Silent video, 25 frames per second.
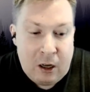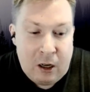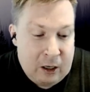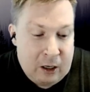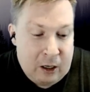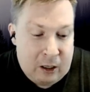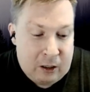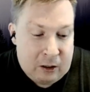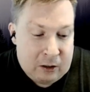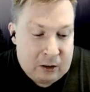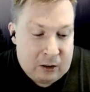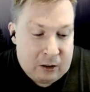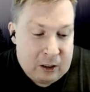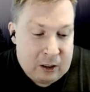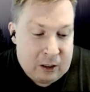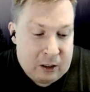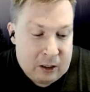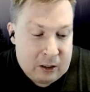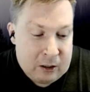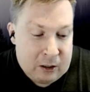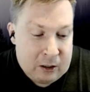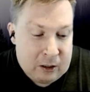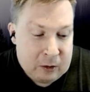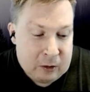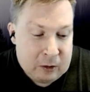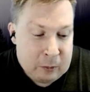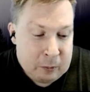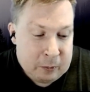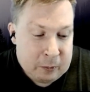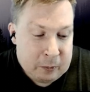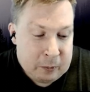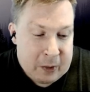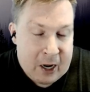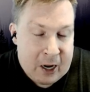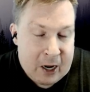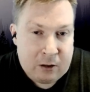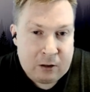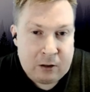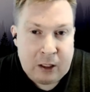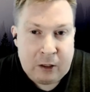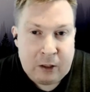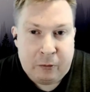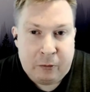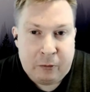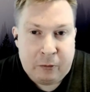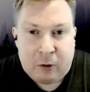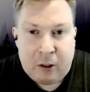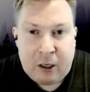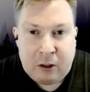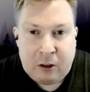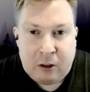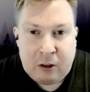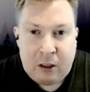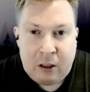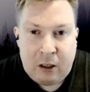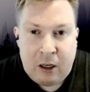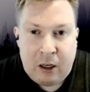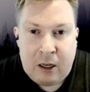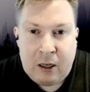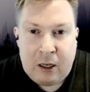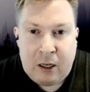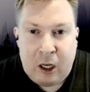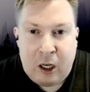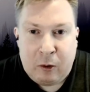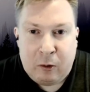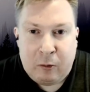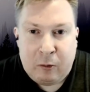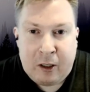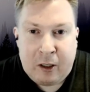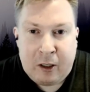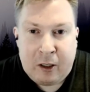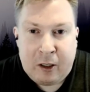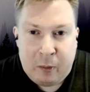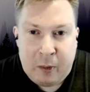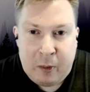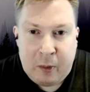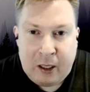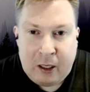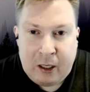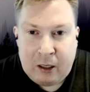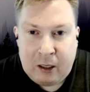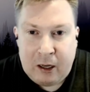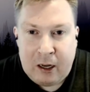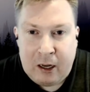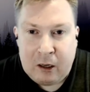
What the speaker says: is past life regression and hypnotherapy.